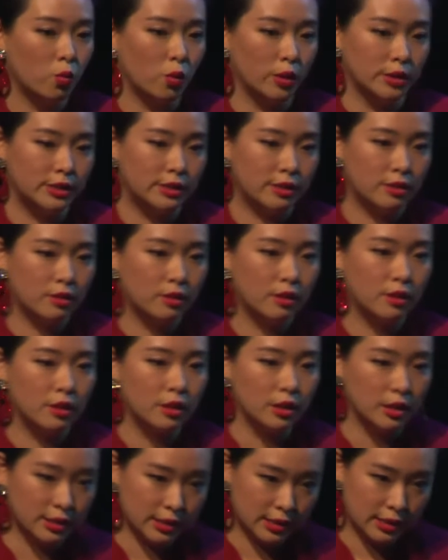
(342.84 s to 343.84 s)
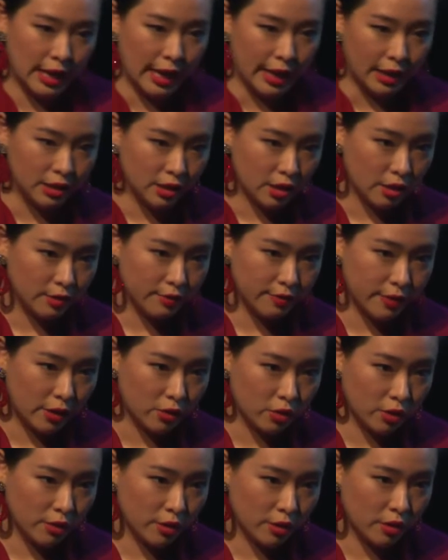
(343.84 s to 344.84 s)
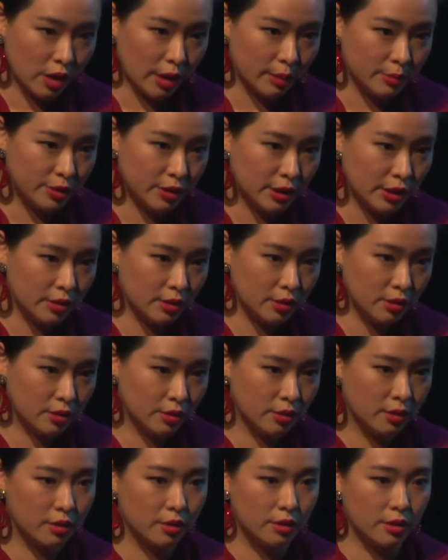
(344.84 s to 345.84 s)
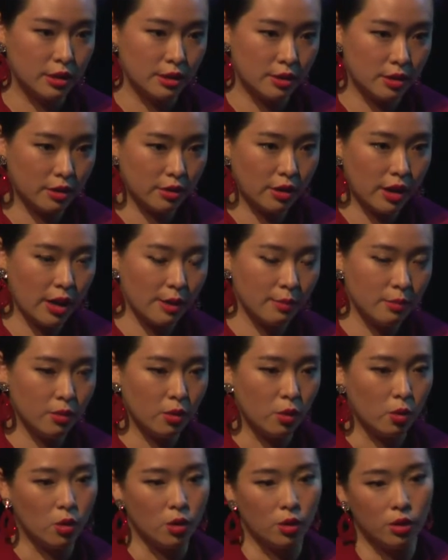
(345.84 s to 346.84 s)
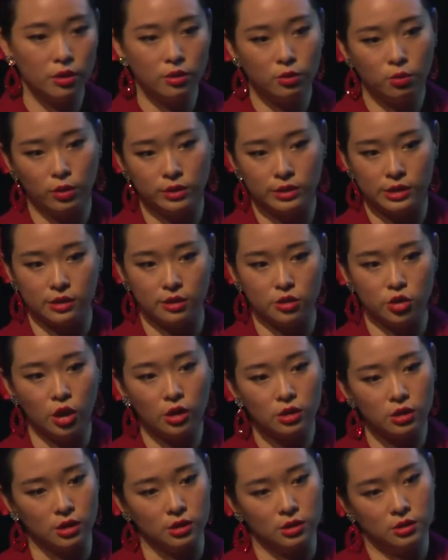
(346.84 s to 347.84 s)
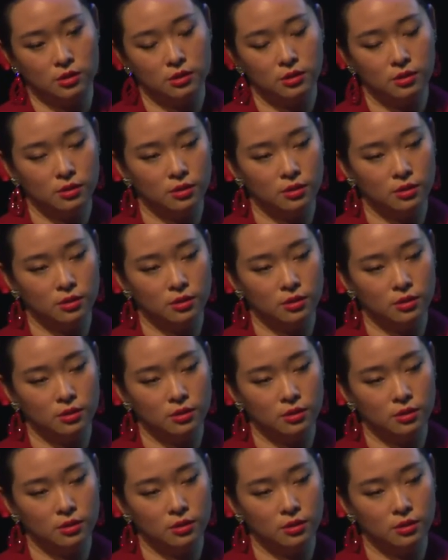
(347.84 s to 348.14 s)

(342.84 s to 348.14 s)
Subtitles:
Was this handgun found on the crime scene did the crime, or was it the shotgun?